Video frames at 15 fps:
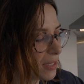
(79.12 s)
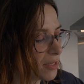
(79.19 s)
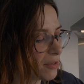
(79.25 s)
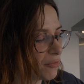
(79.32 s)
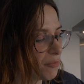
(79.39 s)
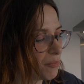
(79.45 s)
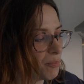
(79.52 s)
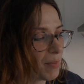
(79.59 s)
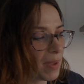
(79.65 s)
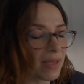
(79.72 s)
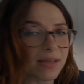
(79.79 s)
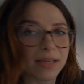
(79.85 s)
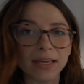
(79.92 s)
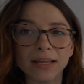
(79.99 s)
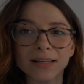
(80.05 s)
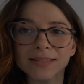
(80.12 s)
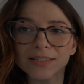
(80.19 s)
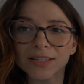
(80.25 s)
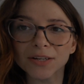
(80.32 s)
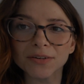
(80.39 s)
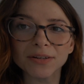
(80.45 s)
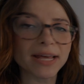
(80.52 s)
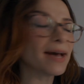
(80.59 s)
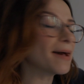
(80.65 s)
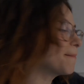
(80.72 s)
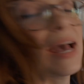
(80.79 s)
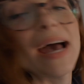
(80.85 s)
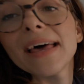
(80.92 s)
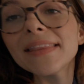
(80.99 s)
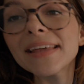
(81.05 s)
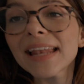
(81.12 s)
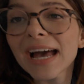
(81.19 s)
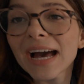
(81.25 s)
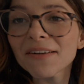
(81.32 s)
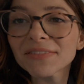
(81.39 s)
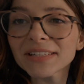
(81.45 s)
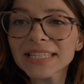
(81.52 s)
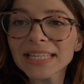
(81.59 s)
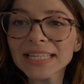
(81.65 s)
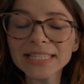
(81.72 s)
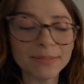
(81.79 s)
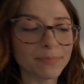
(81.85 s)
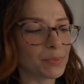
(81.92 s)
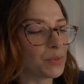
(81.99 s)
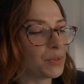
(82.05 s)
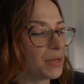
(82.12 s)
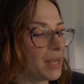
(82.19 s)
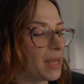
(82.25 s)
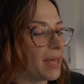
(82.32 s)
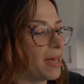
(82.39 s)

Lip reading: of baking soda, and then half a teaspoon